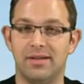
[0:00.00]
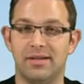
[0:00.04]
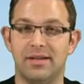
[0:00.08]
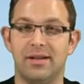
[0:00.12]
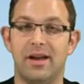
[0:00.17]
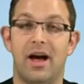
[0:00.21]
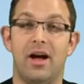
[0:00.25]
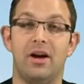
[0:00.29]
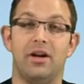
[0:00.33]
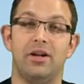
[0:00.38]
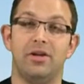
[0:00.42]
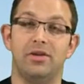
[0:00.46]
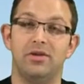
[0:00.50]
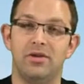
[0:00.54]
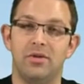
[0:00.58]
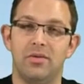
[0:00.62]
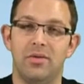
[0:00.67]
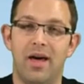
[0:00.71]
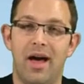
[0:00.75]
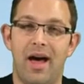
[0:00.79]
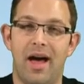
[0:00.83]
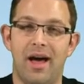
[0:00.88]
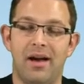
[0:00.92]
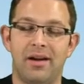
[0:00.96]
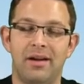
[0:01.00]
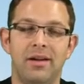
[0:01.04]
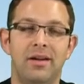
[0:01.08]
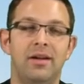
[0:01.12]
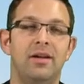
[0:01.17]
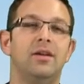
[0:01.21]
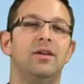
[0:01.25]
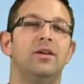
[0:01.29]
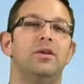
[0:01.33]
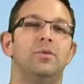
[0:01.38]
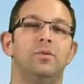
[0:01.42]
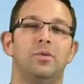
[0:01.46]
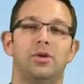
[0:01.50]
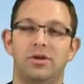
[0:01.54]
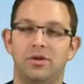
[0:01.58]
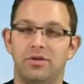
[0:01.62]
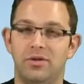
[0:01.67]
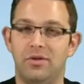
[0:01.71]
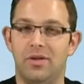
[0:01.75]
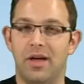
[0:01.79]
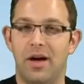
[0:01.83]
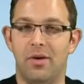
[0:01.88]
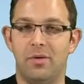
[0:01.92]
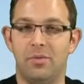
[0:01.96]
And how do you do that? Well, you
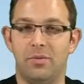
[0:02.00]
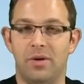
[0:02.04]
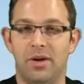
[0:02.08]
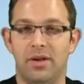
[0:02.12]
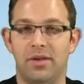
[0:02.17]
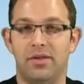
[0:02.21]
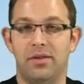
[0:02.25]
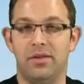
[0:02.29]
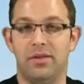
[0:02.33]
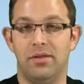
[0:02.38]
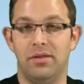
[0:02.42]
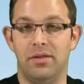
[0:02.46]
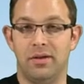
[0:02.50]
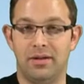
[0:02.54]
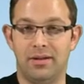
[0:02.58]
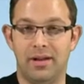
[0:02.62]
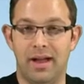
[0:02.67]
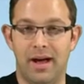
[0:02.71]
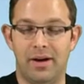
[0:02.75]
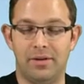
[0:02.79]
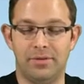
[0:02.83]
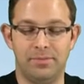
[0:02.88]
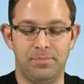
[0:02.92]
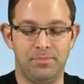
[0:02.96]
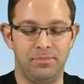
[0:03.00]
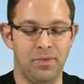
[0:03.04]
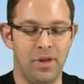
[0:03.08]
do that with the cloud.